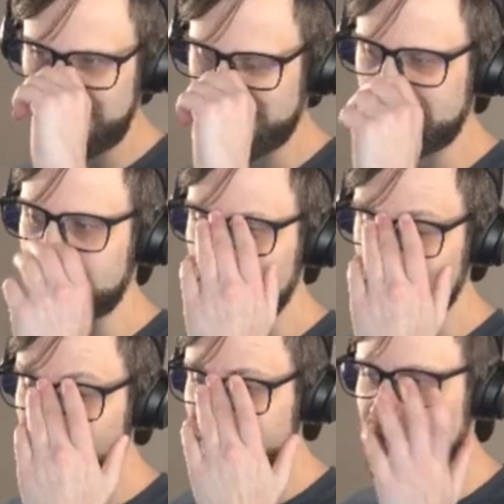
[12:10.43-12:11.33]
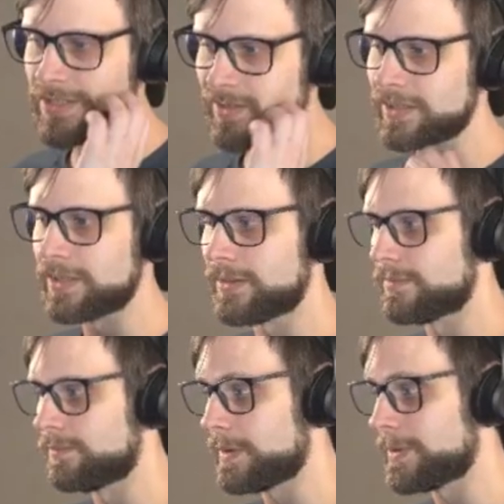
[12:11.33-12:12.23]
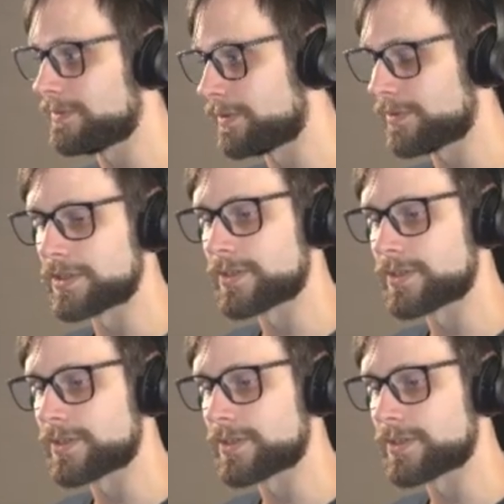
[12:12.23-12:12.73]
uh, and potentially maybe even a very